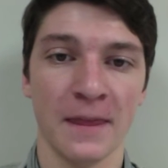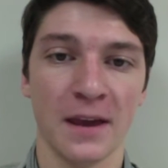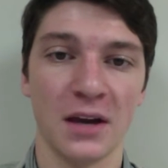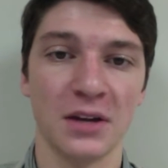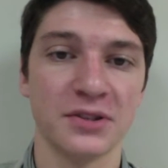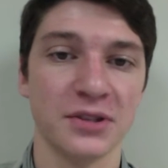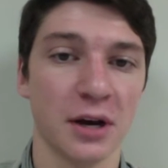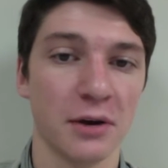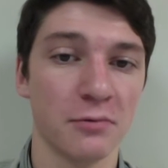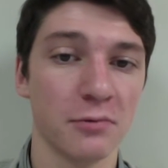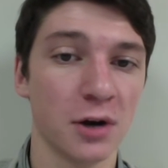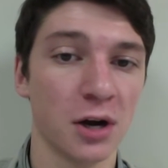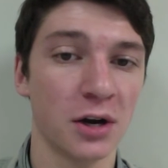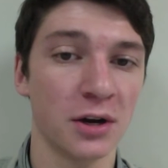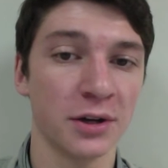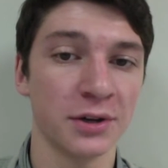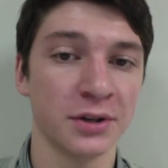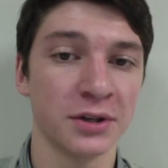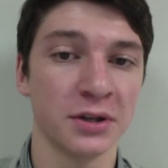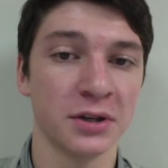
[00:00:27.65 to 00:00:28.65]
It's
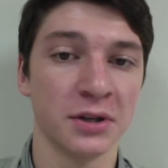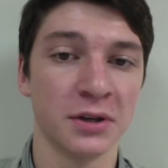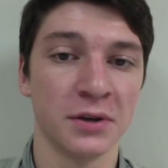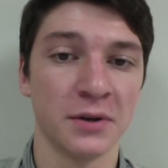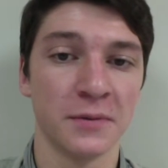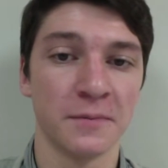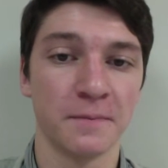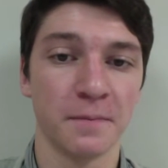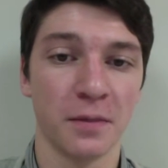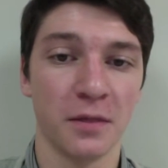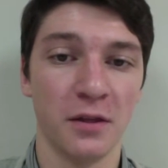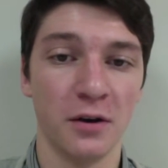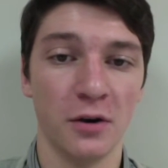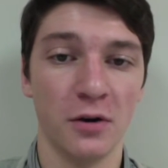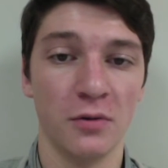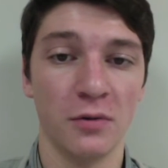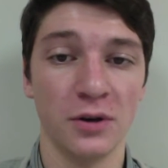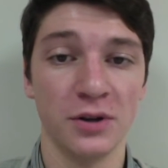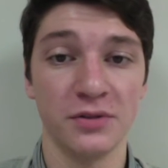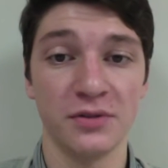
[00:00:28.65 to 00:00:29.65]
ironic though
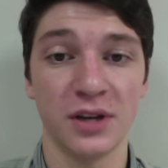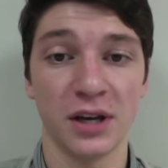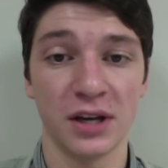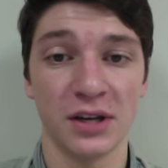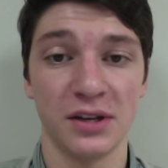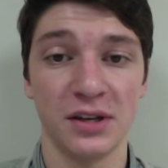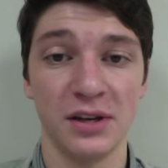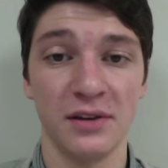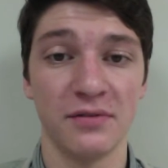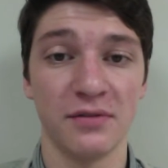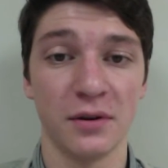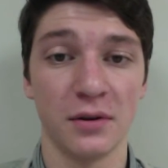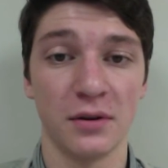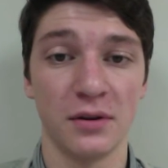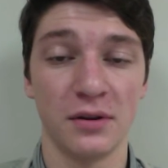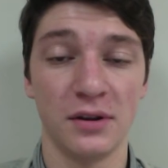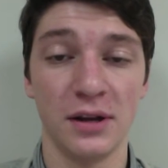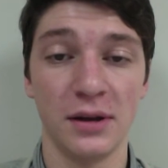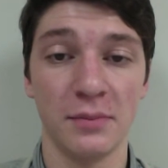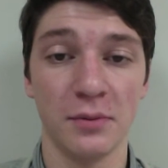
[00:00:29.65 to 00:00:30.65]
when you take a deeper,
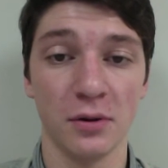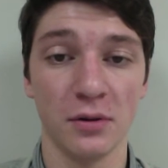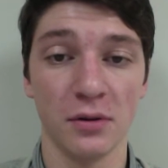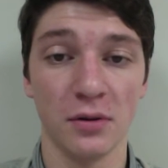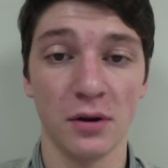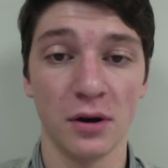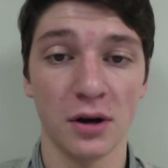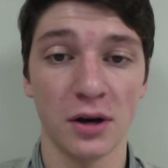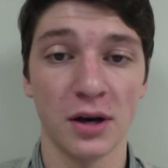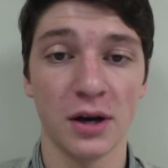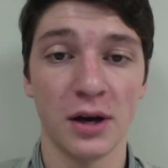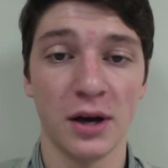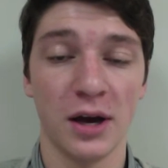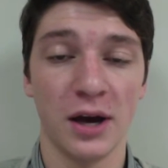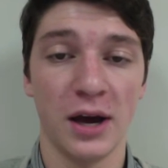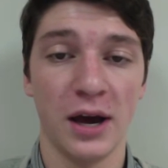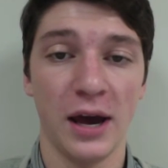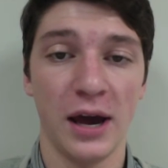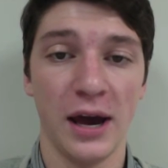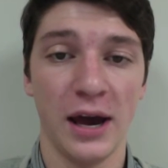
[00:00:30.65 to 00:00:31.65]
deeper look
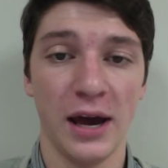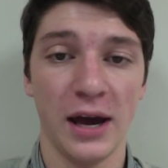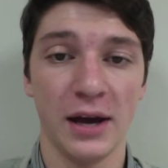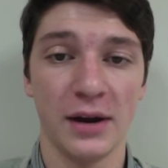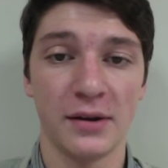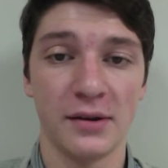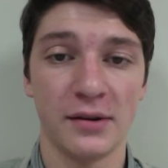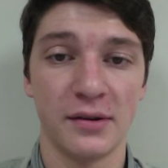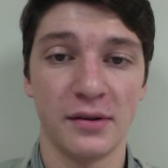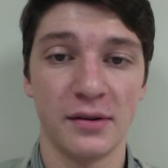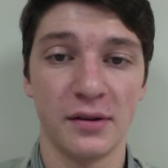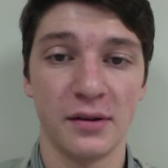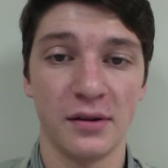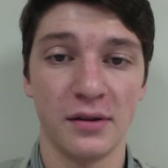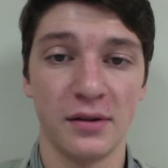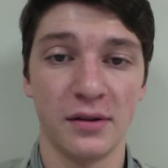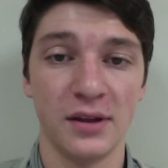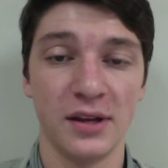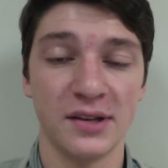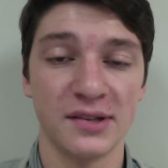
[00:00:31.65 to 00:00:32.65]
at
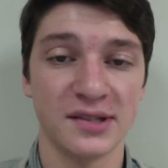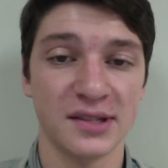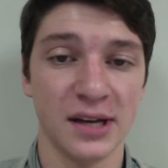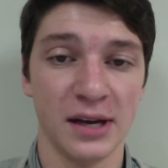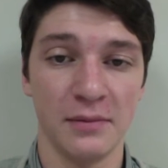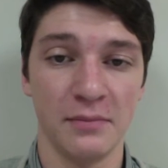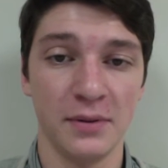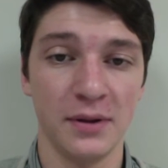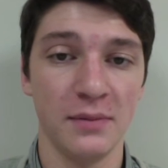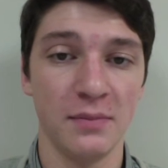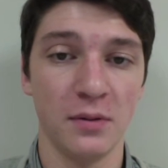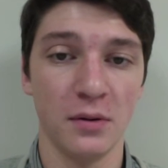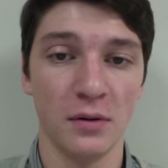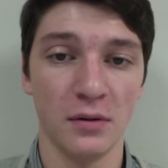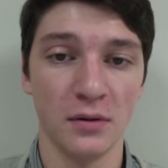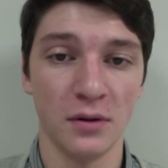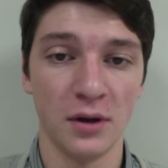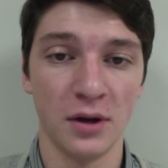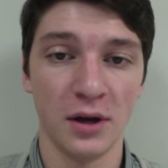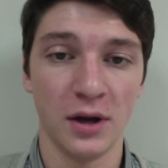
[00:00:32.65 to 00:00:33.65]
these same
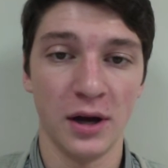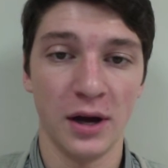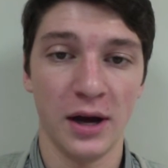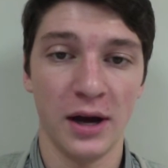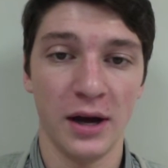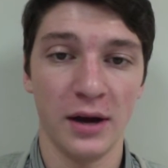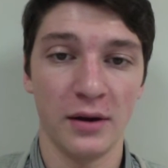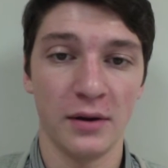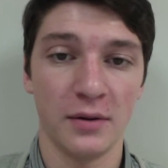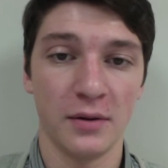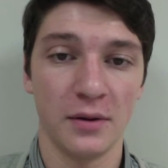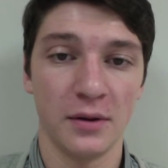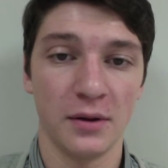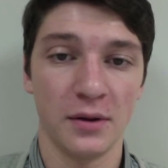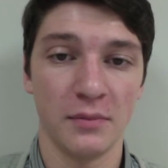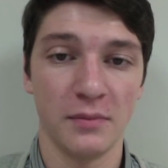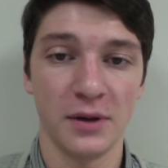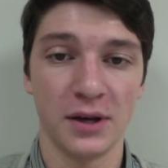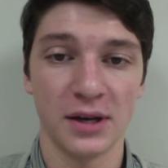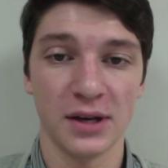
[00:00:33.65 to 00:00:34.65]
people
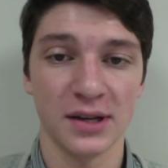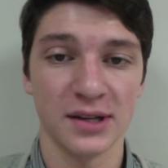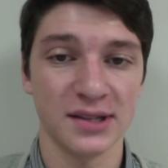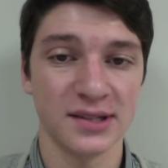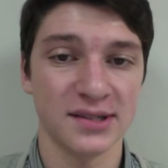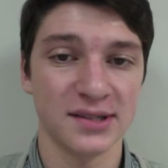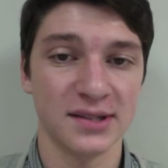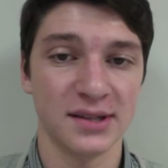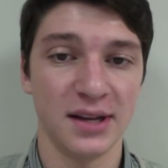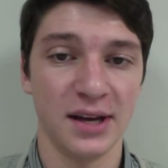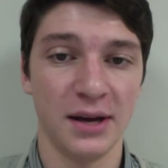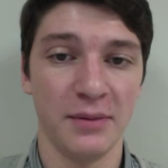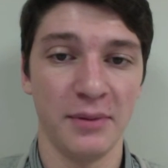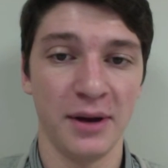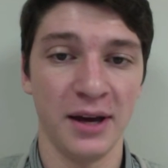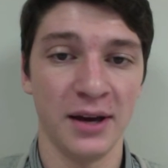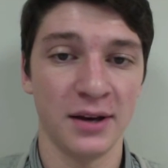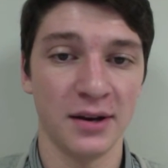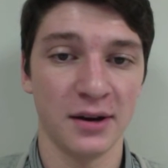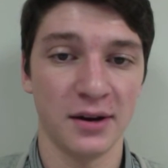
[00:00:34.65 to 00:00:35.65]
because they
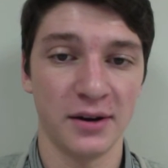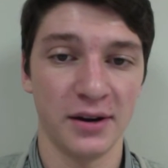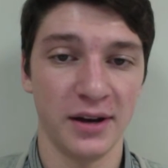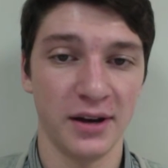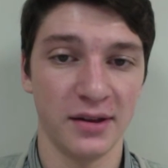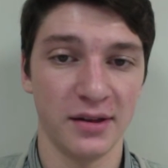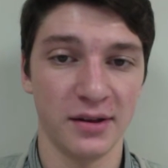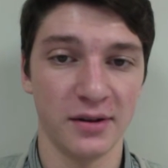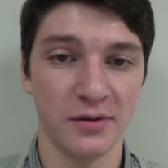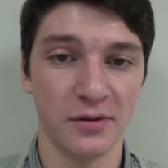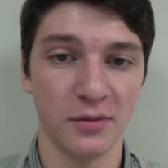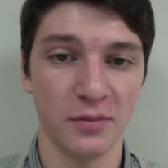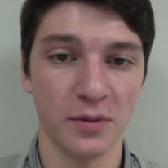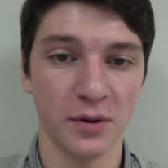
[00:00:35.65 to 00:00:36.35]
make unethical